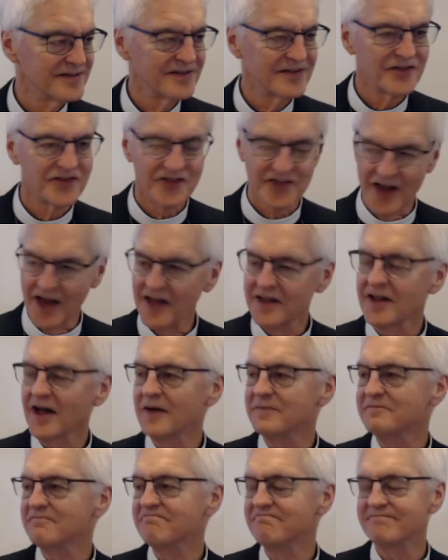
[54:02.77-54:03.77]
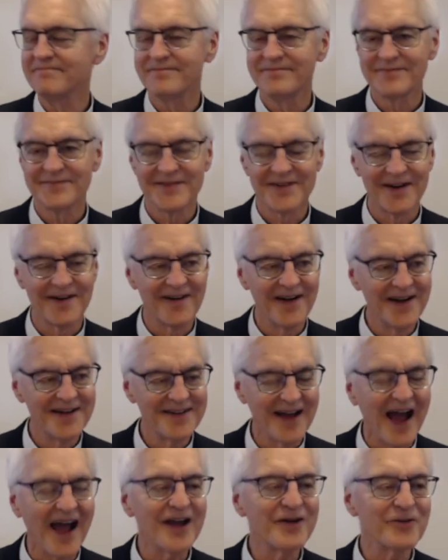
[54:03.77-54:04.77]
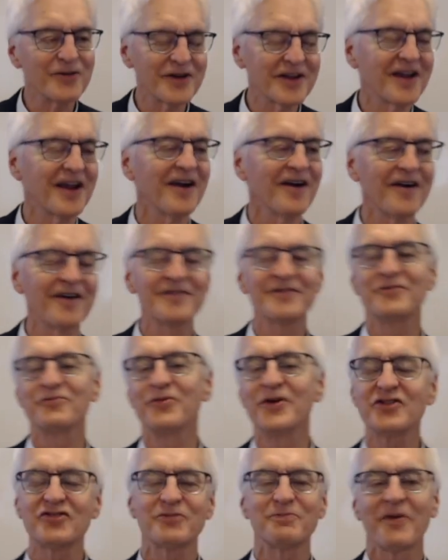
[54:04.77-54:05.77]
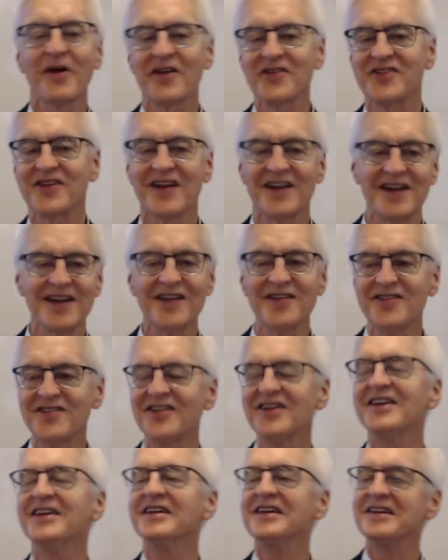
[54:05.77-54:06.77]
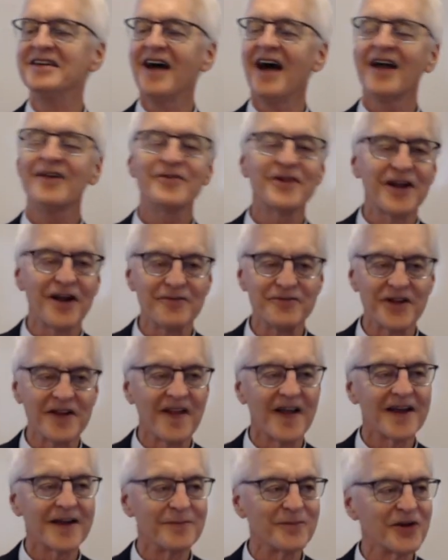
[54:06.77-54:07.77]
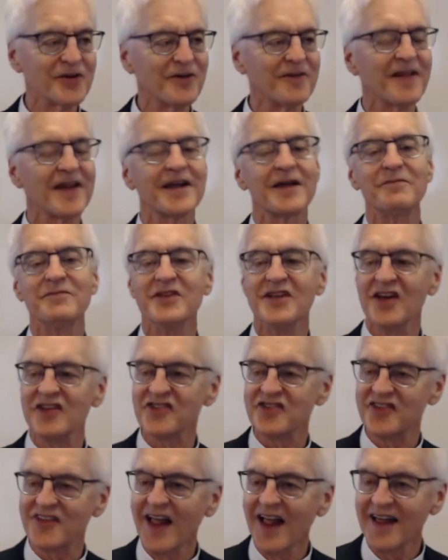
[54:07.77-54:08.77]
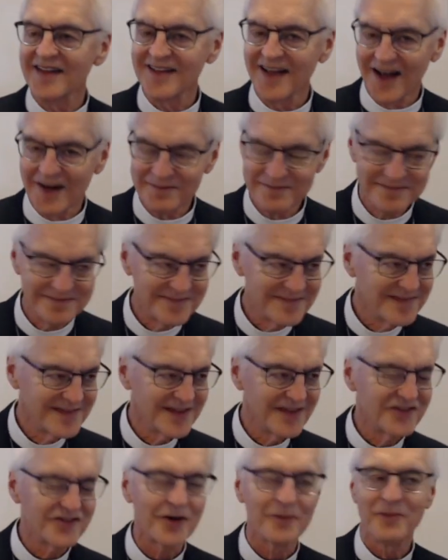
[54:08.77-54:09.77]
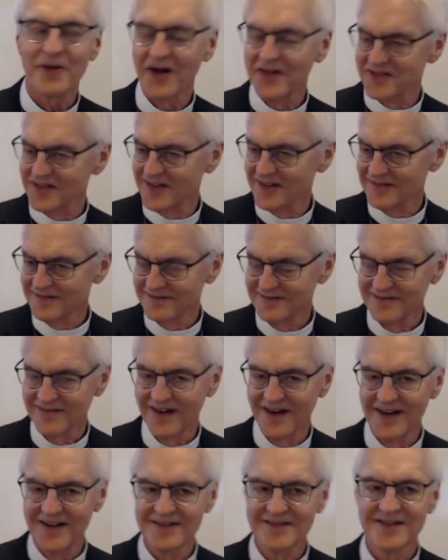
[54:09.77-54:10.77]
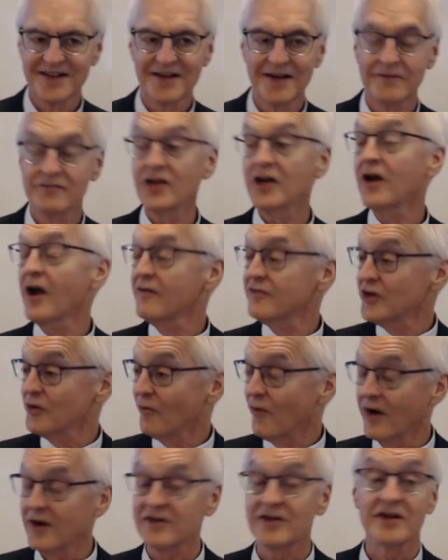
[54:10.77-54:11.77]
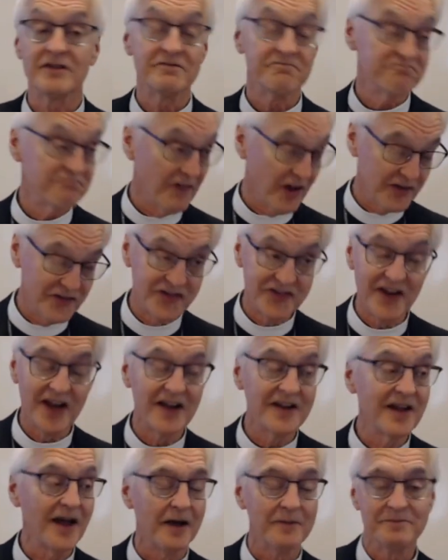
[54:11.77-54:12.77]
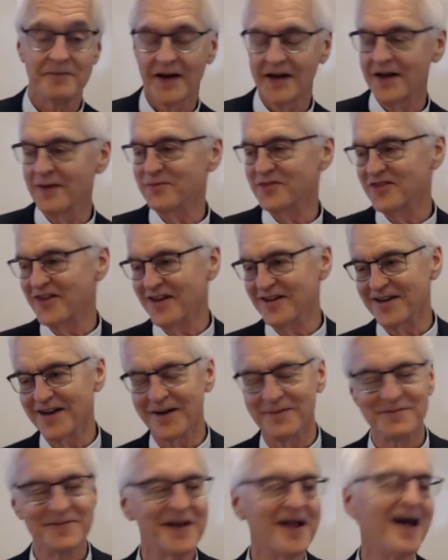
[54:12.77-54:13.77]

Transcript: Stand up, all right? I don't care which president is I don't care if you like him or don't like him, you stand up. He's our president, right? The governor walked in. I'd stand up. I am standing up.